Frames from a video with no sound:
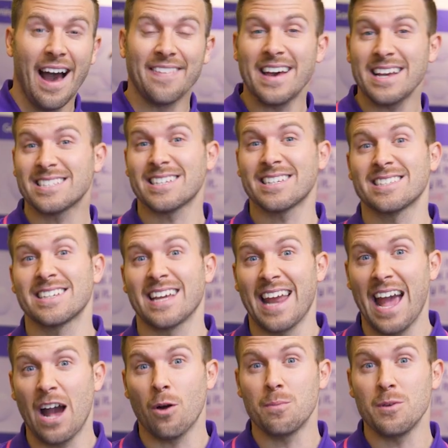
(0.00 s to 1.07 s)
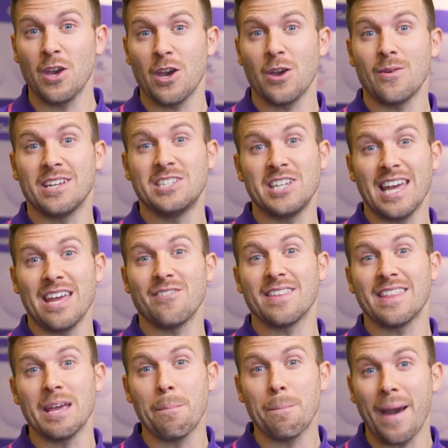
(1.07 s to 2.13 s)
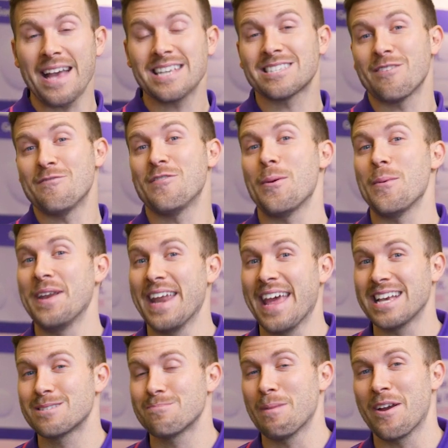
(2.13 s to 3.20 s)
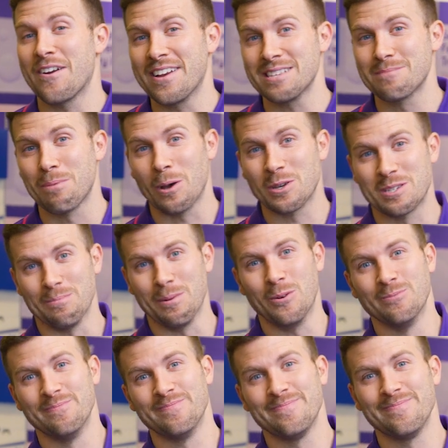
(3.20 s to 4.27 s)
and that's just going to help you achieve the best viewing experience possible.